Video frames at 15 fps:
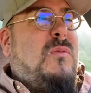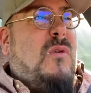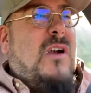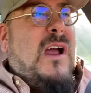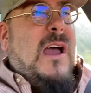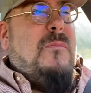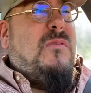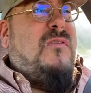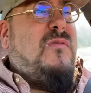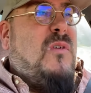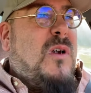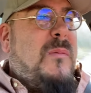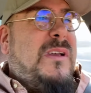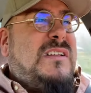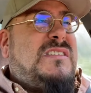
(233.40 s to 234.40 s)
more high
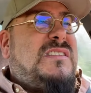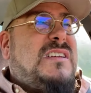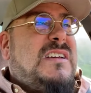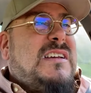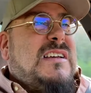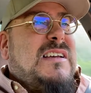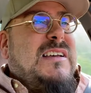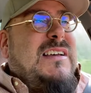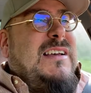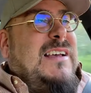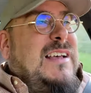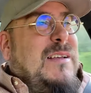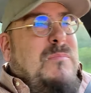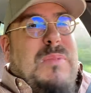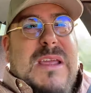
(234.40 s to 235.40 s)
performance.
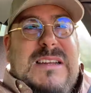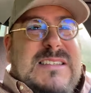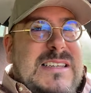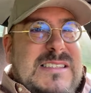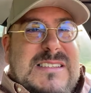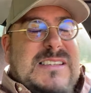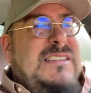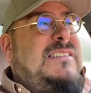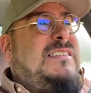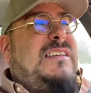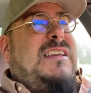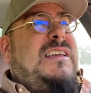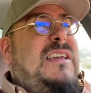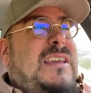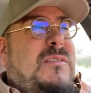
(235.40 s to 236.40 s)

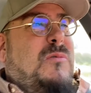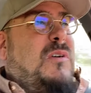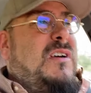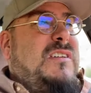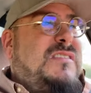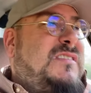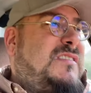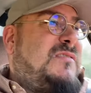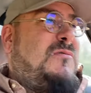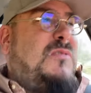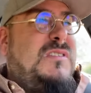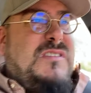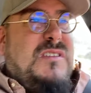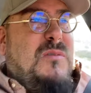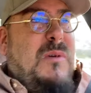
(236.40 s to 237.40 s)
BTCC was
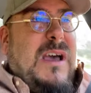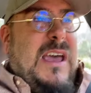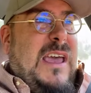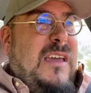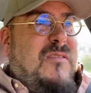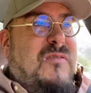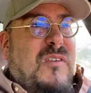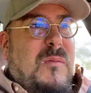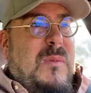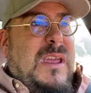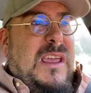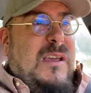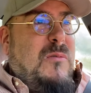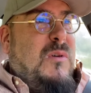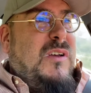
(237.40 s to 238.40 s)
was the way for me.
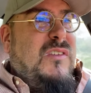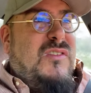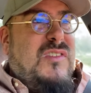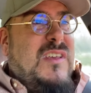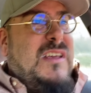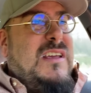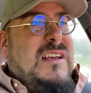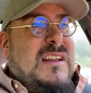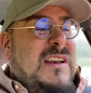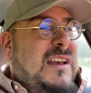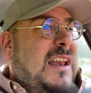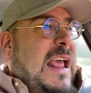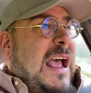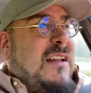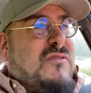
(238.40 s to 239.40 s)
It was
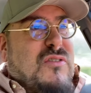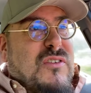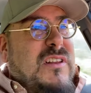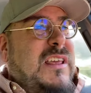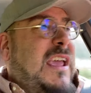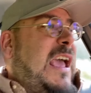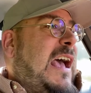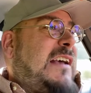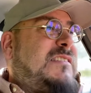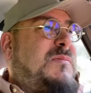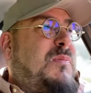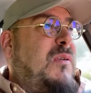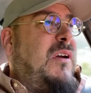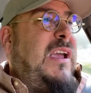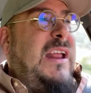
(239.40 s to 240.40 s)
naturally
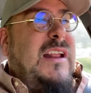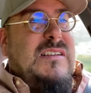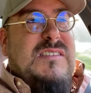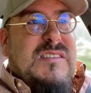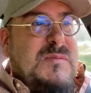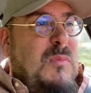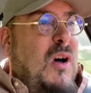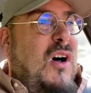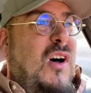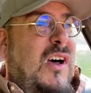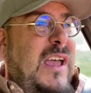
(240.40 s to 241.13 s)
aspirated, small